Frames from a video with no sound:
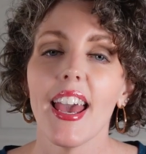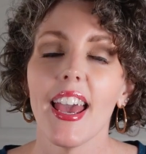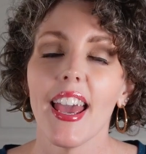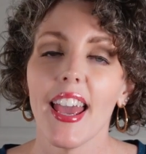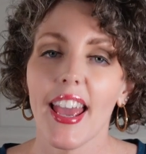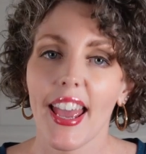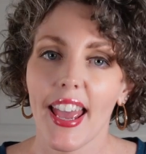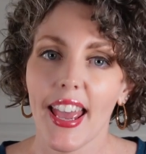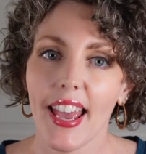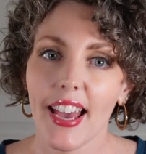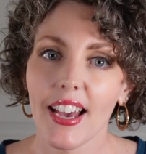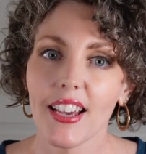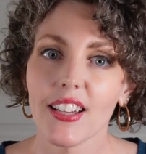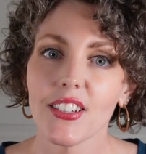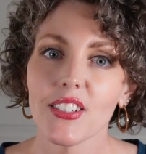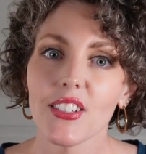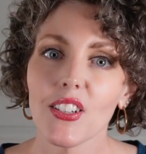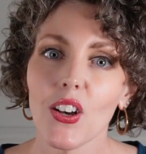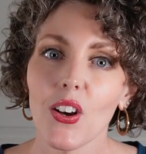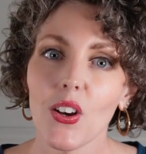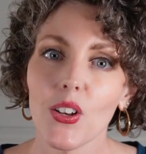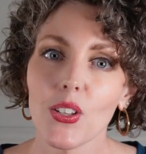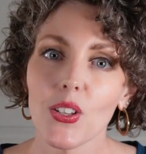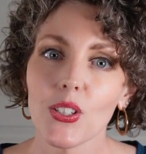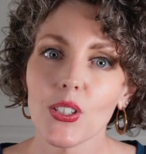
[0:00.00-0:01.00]
and
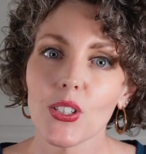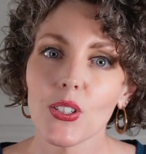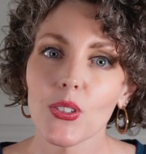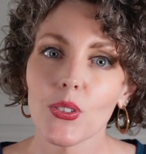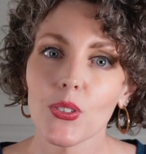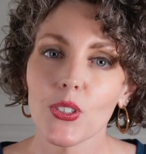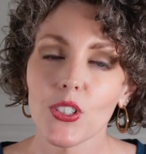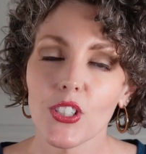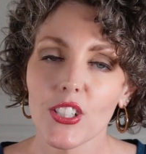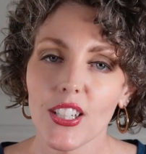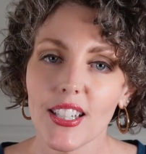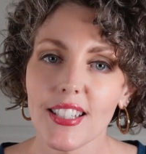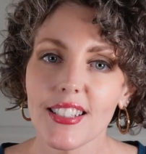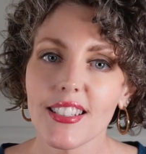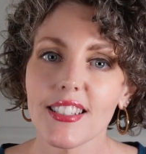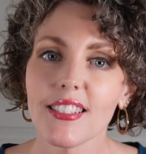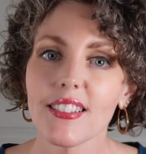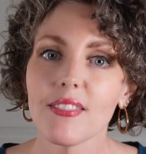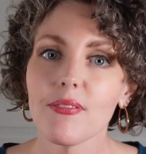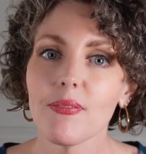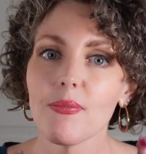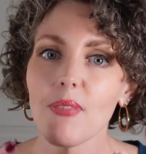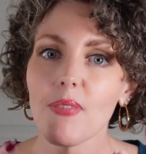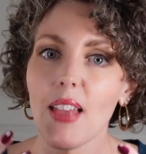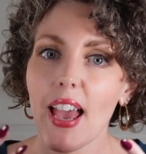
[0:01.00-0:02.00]
also just
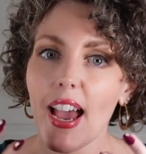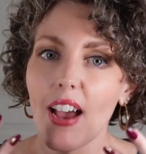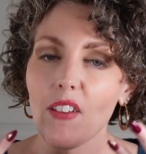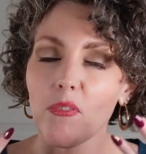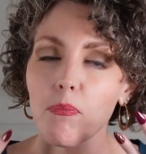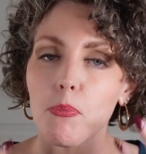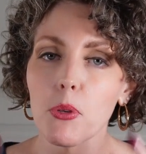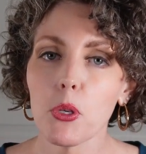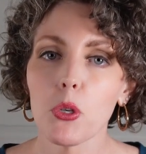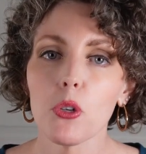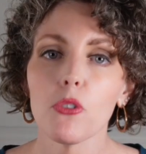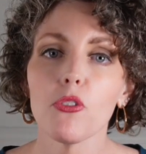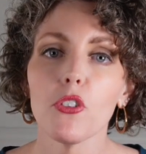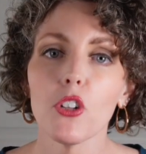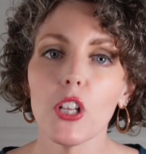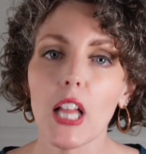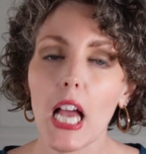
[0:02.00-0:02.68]
have beautiful,